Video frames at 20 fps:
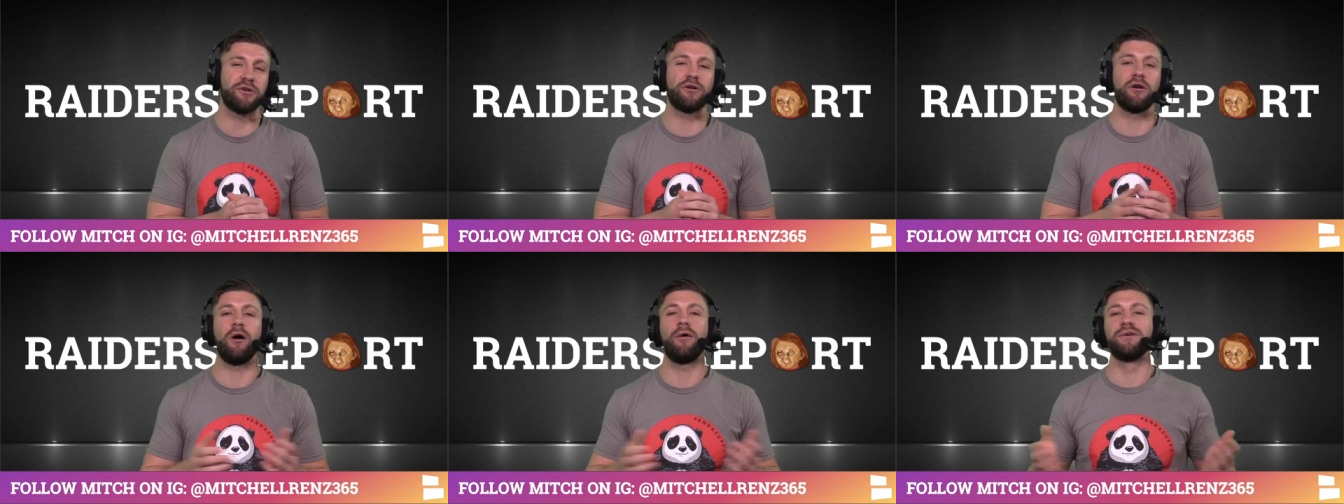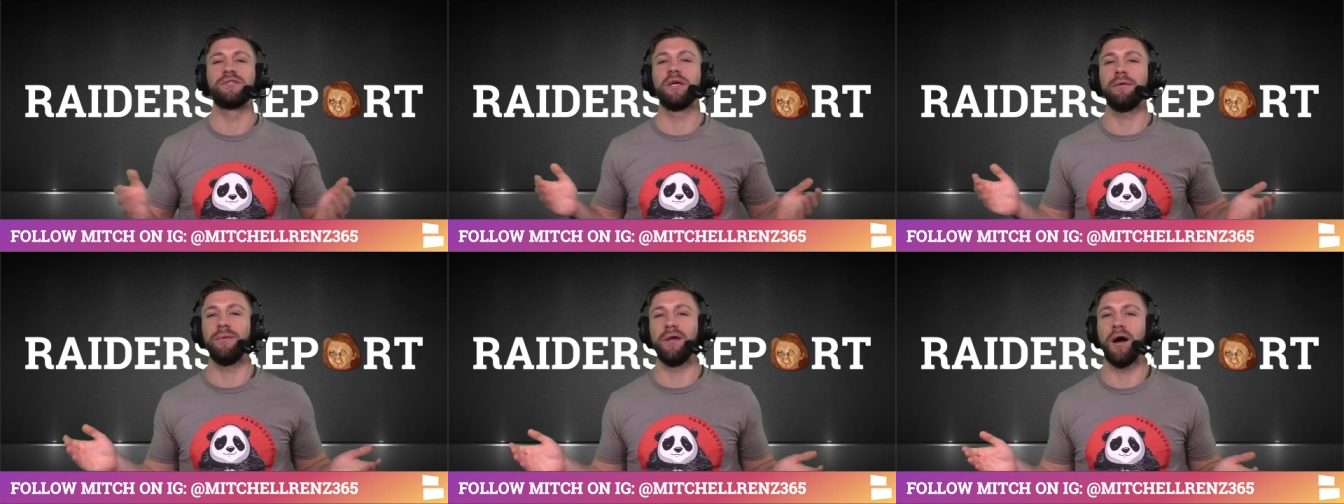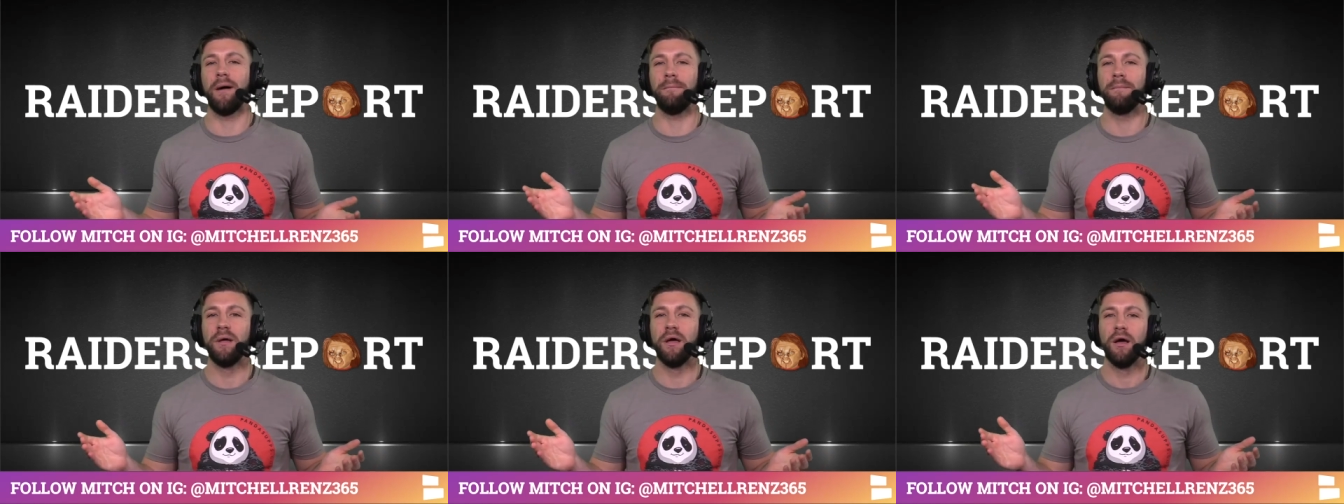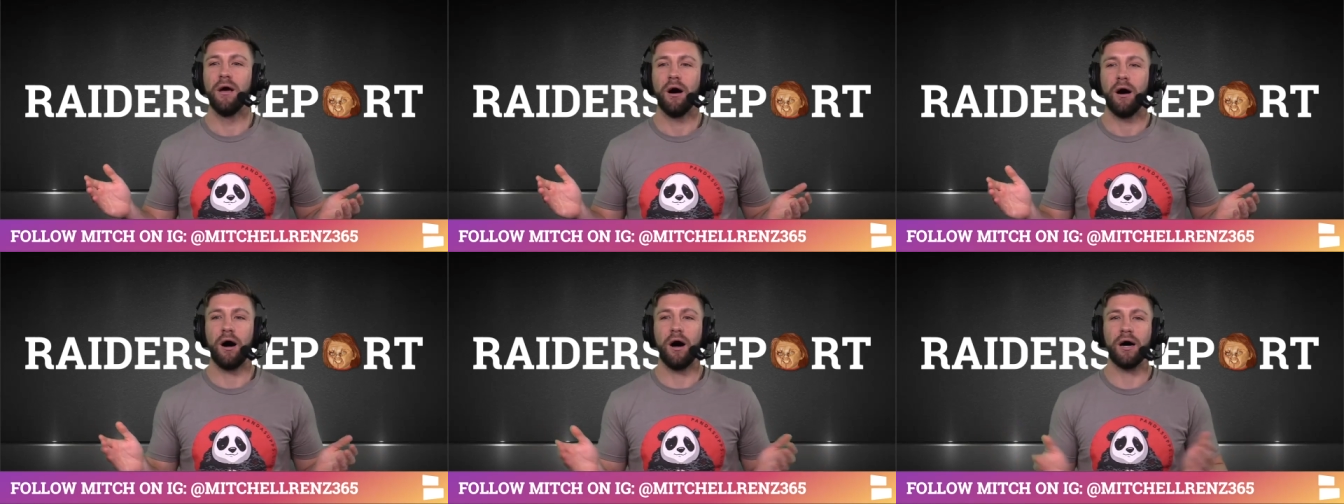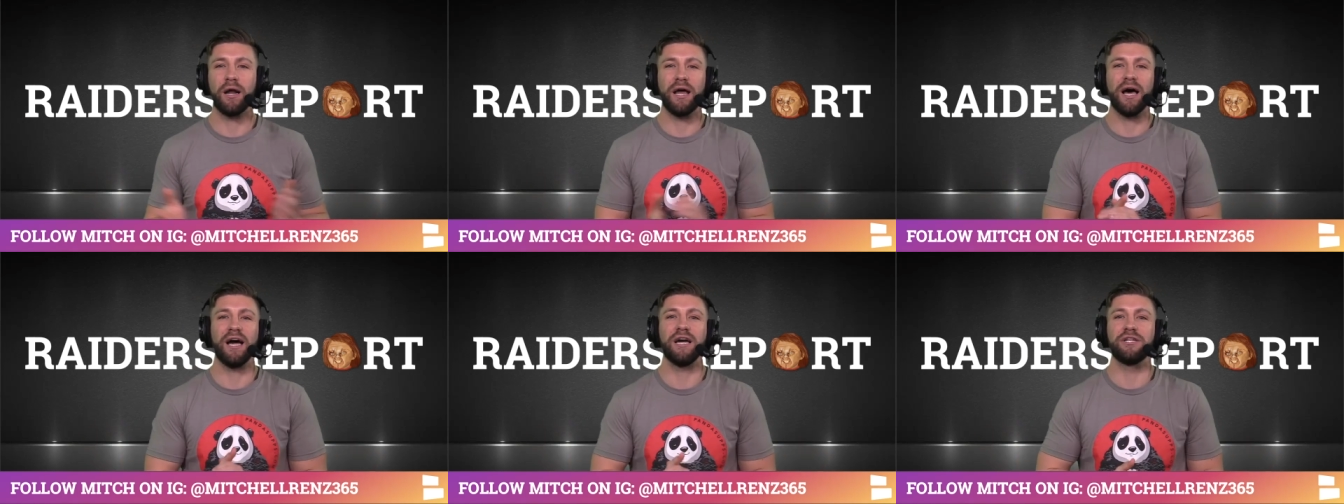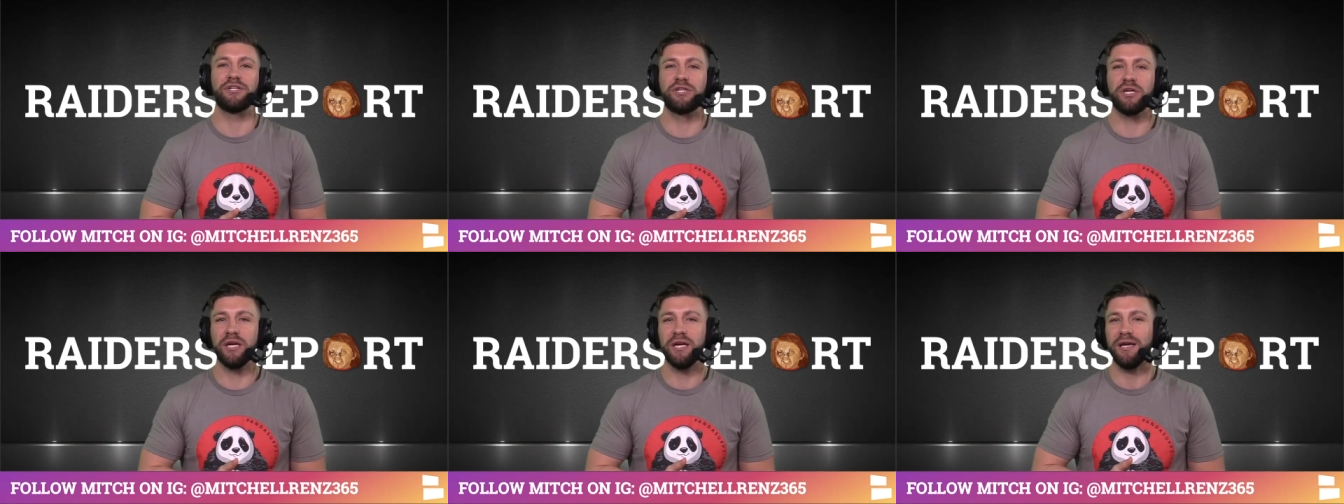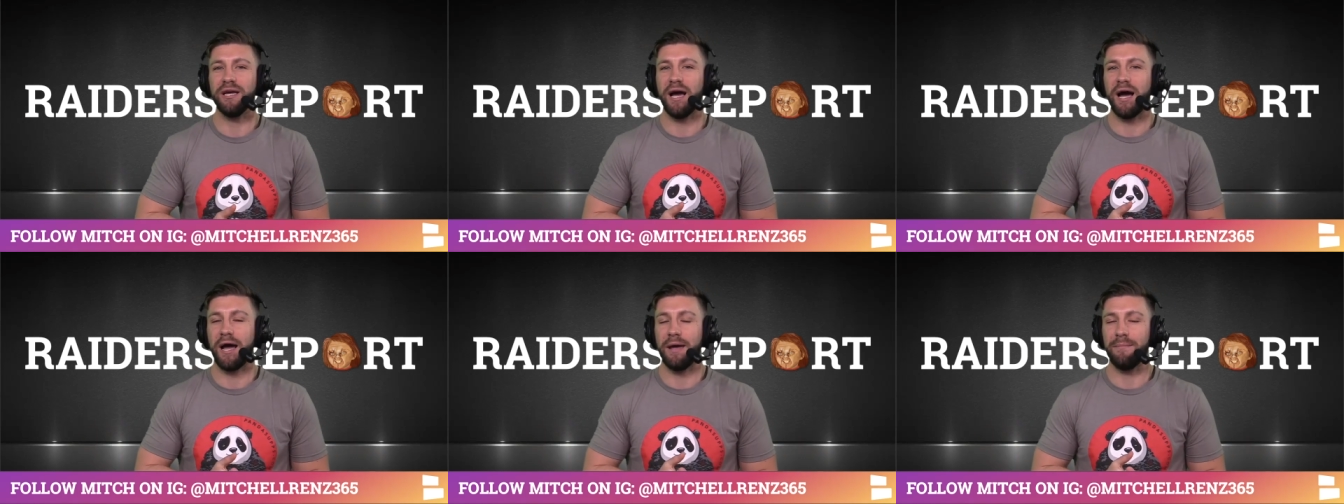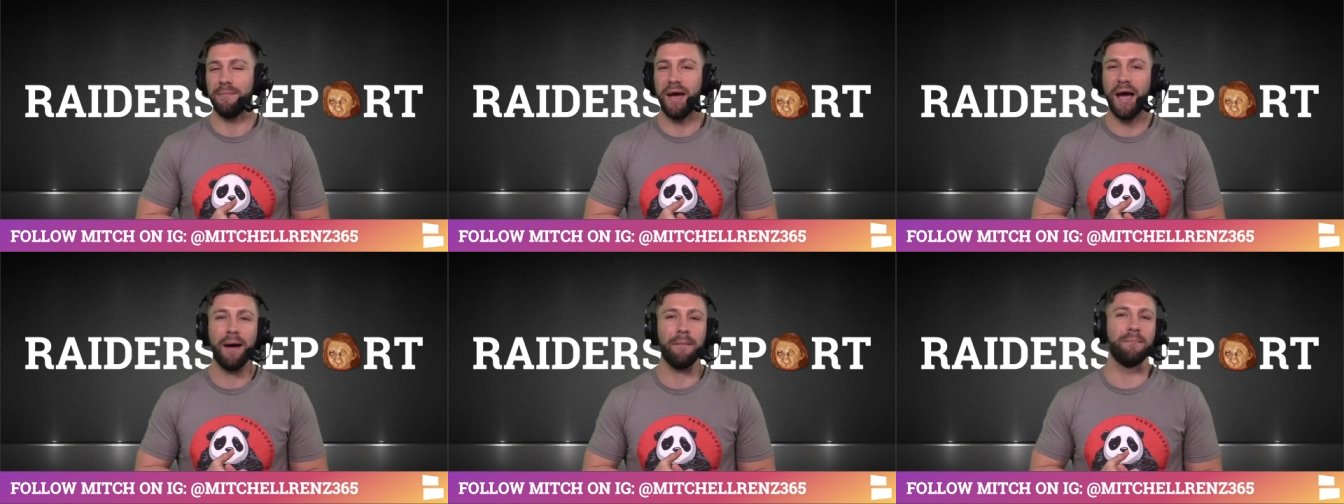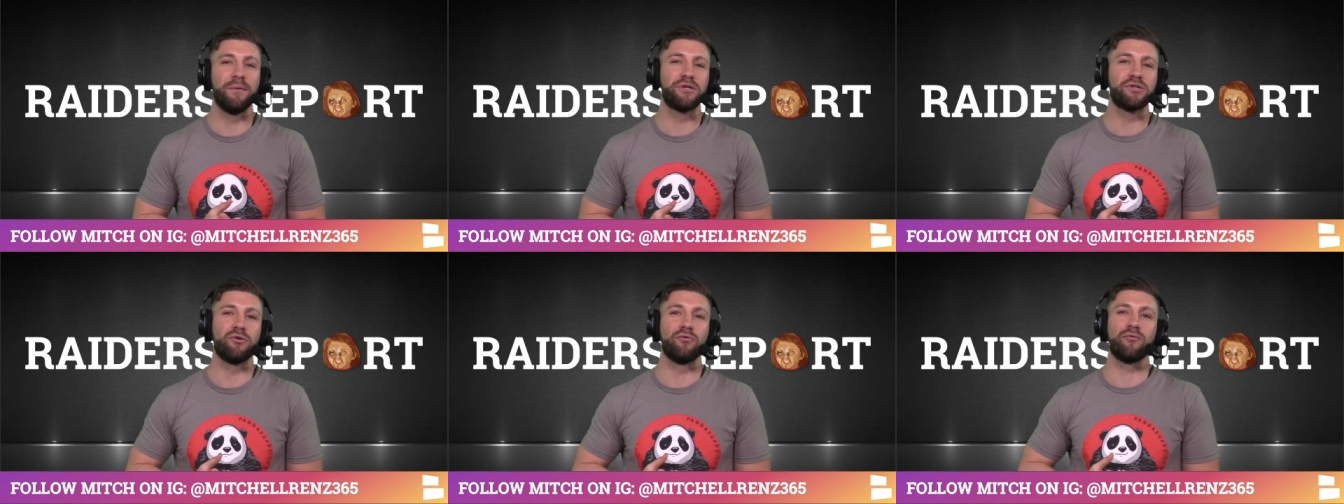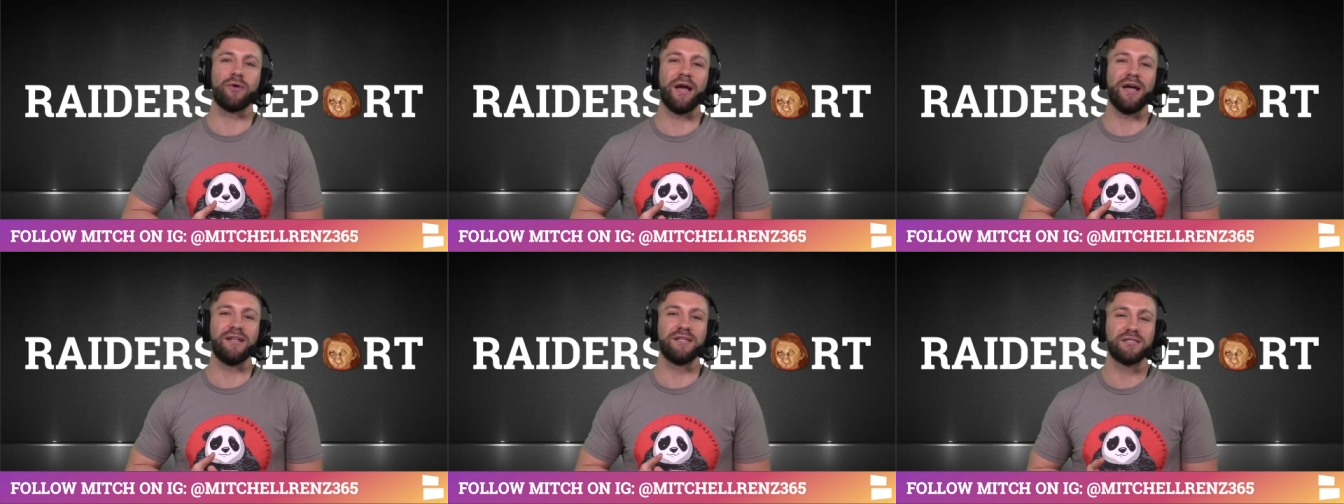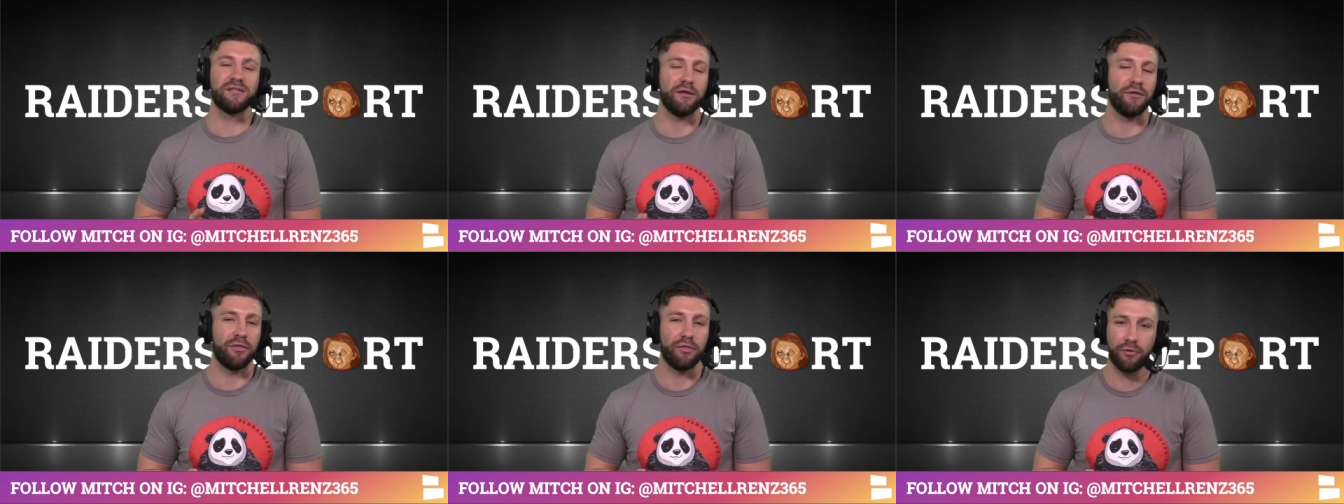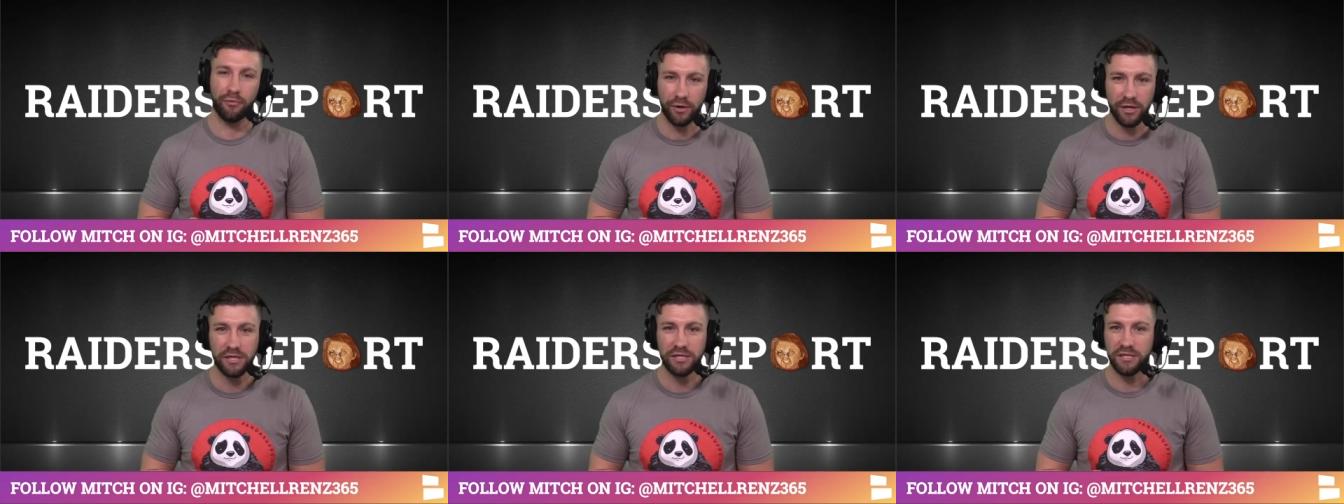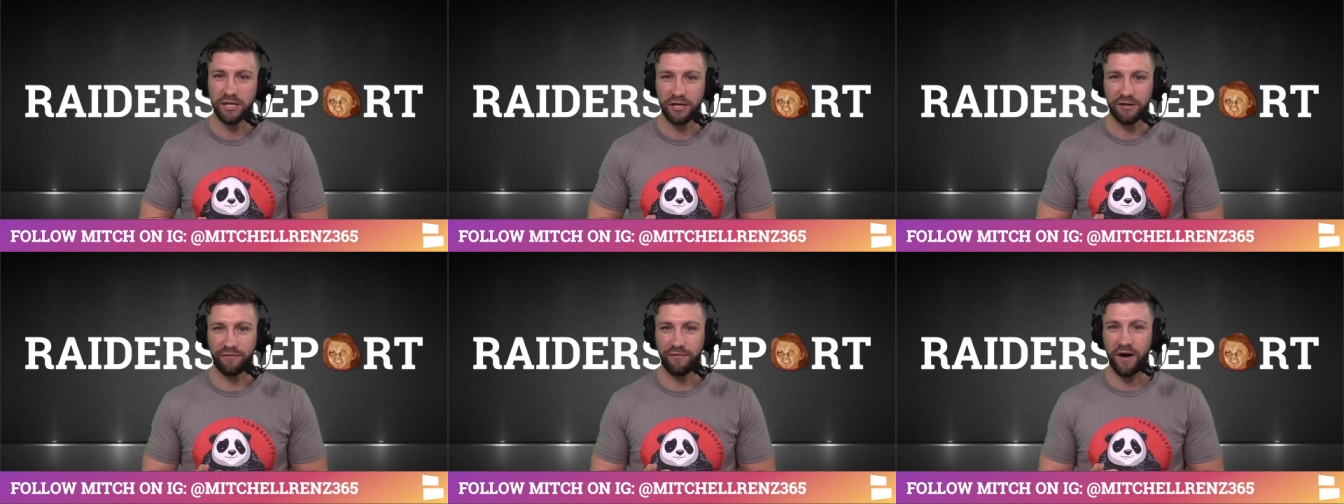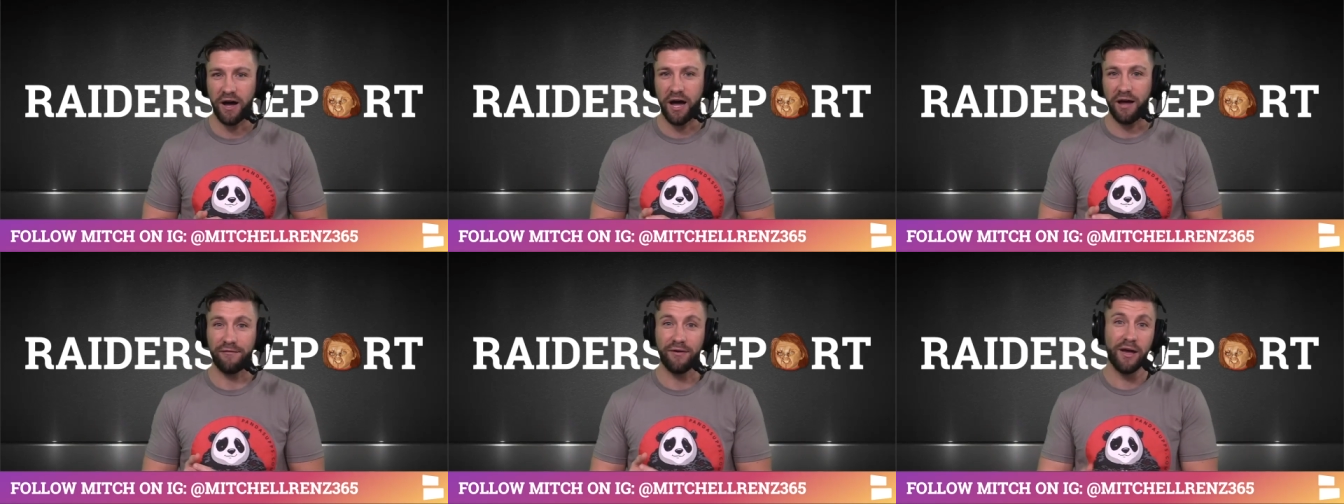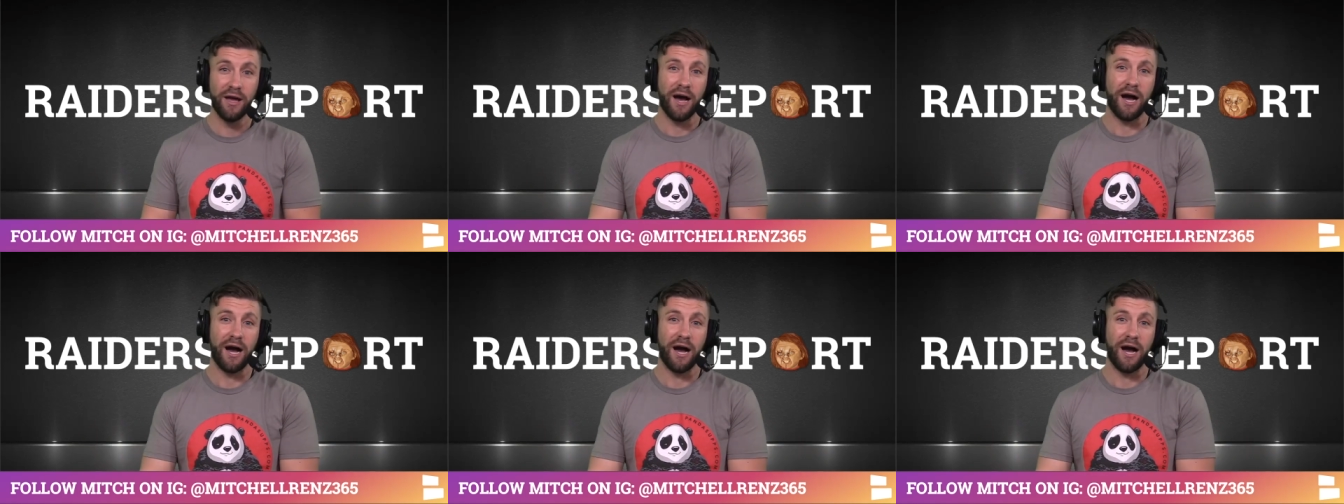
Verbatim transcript: you can always hit me up on IG, I'm at Mitchell Renz365.